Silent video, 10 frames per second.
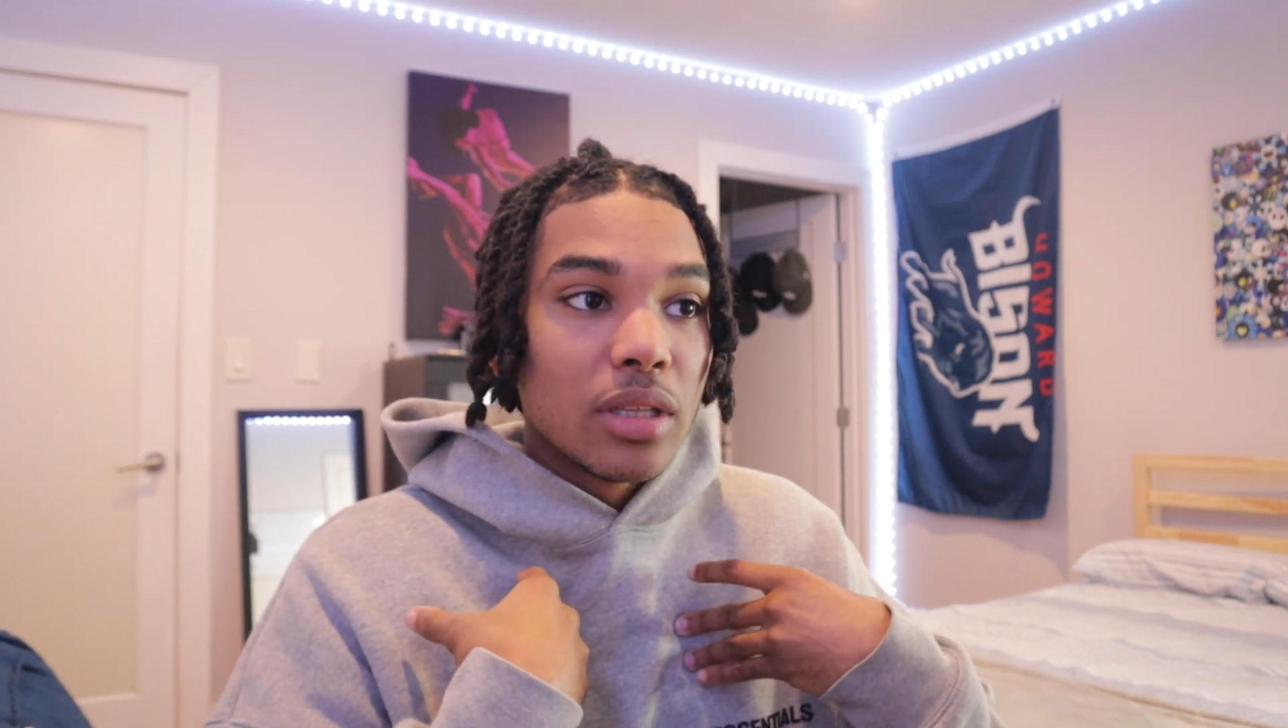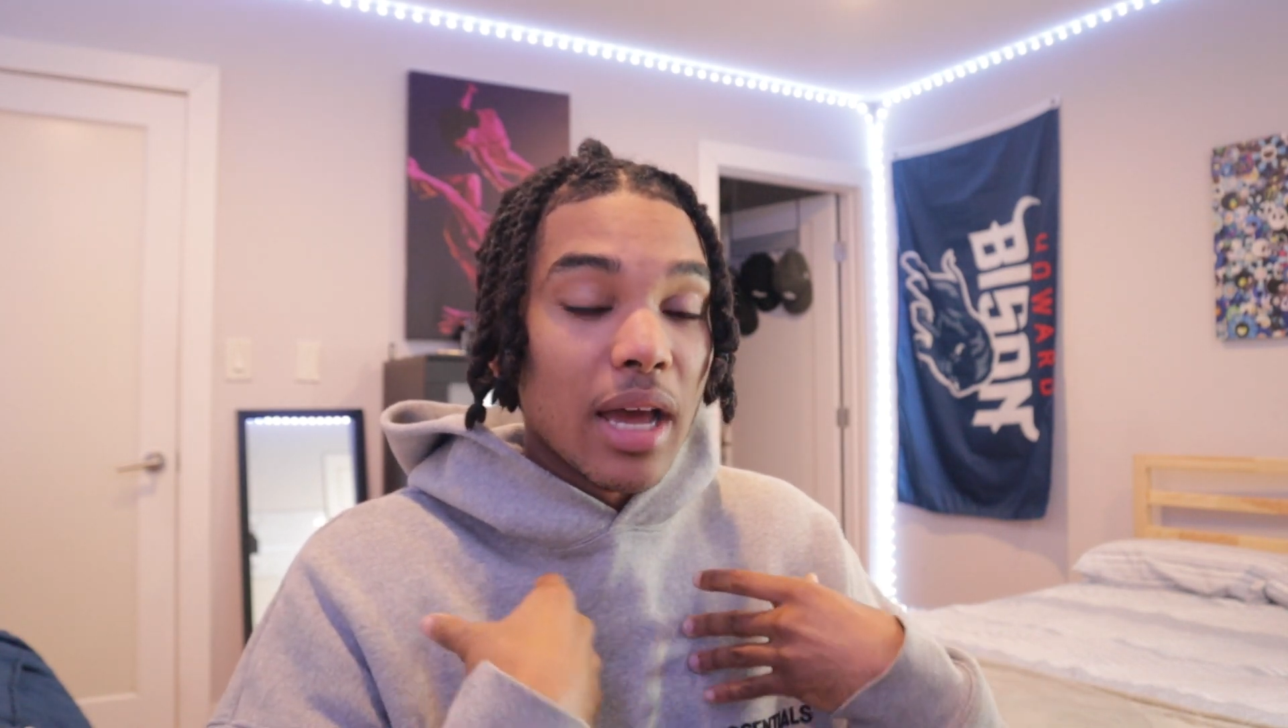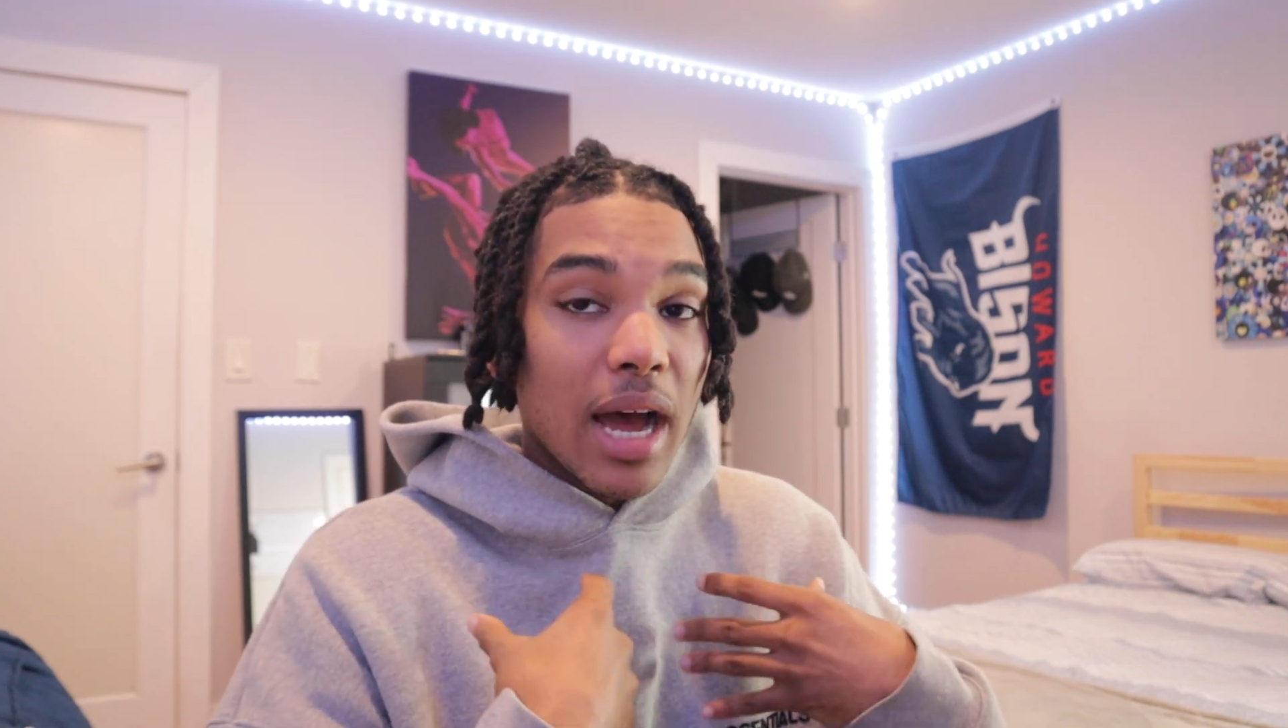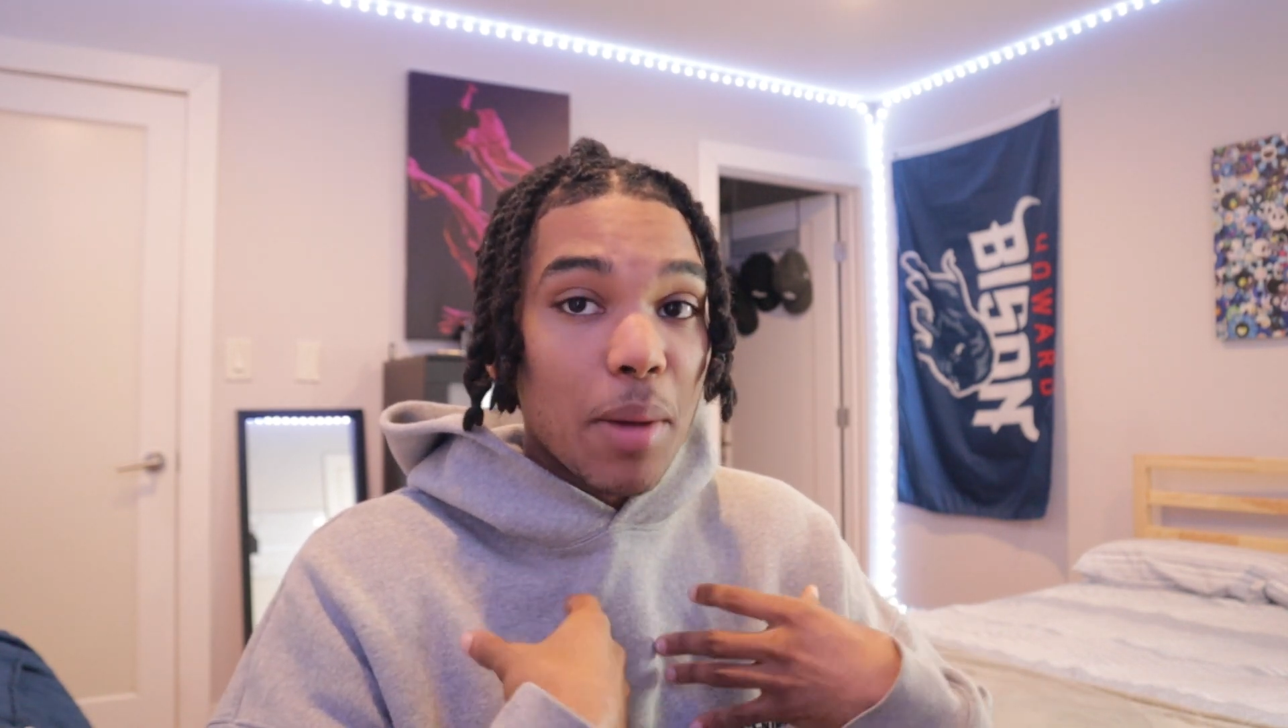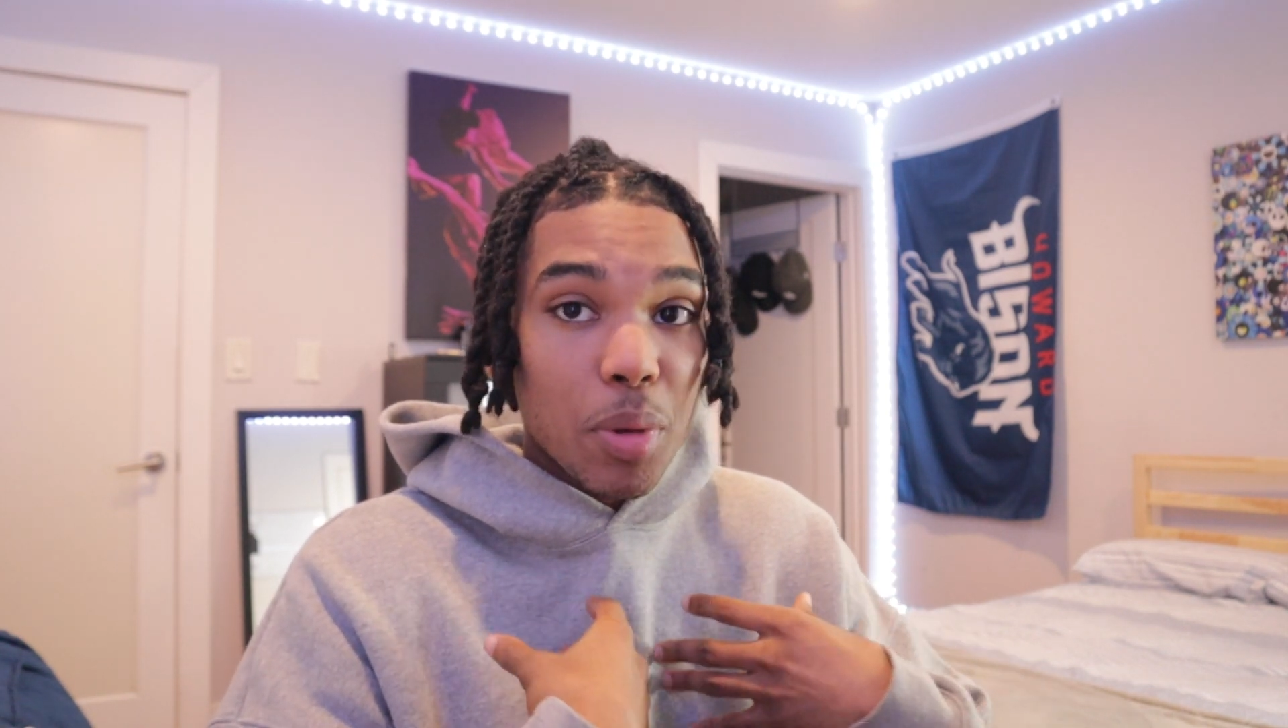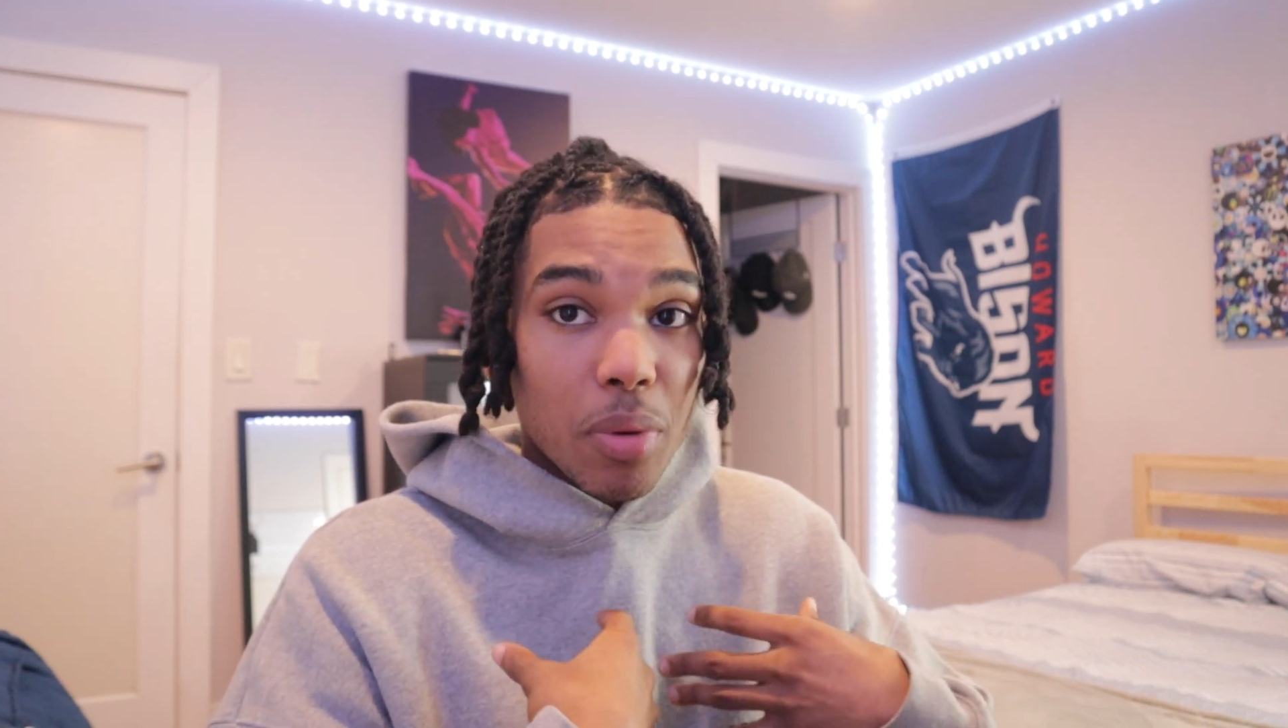that I'm a